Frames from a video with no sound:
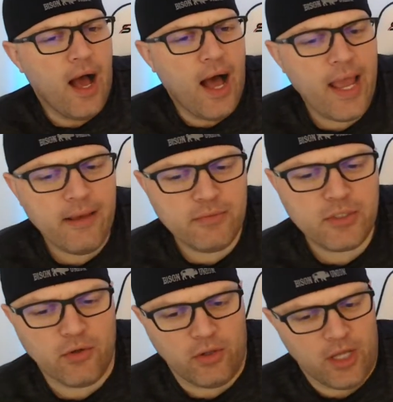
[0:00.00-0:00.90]
I am
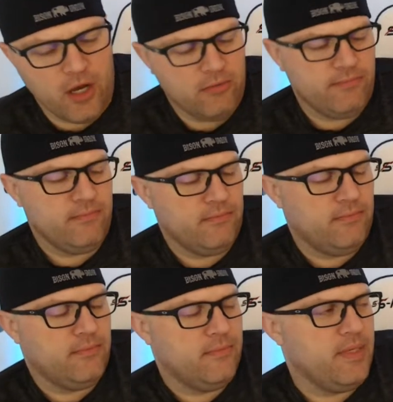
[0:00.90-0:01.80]
solo
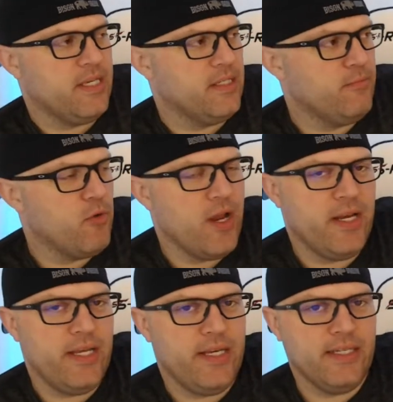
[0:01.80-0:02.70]
because
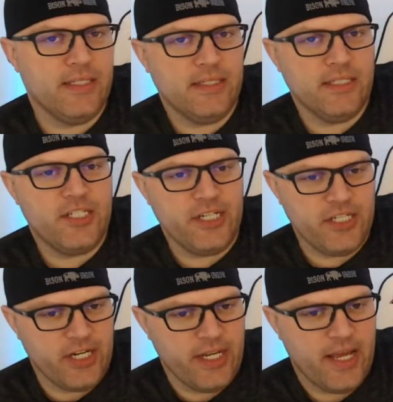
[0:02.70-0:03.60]
Brandy and
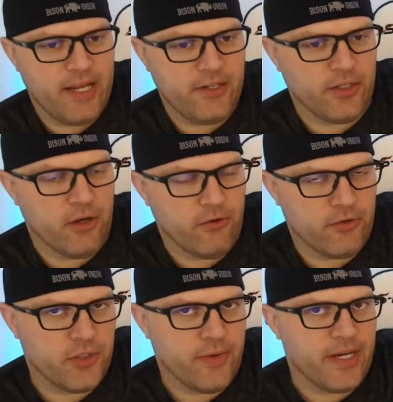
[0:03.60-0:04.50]
Gigi had to go
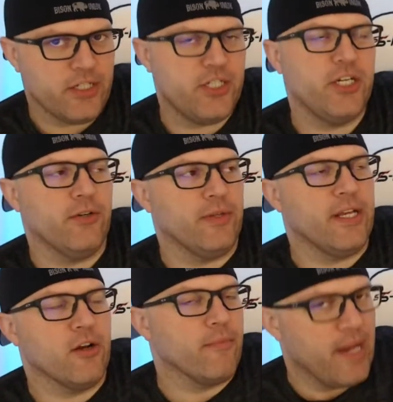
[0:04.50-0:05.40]
to a
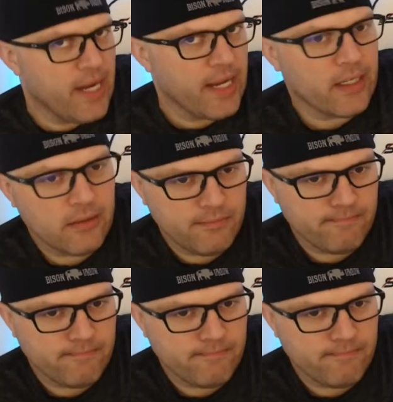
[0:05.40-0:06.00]
cheerleader meeting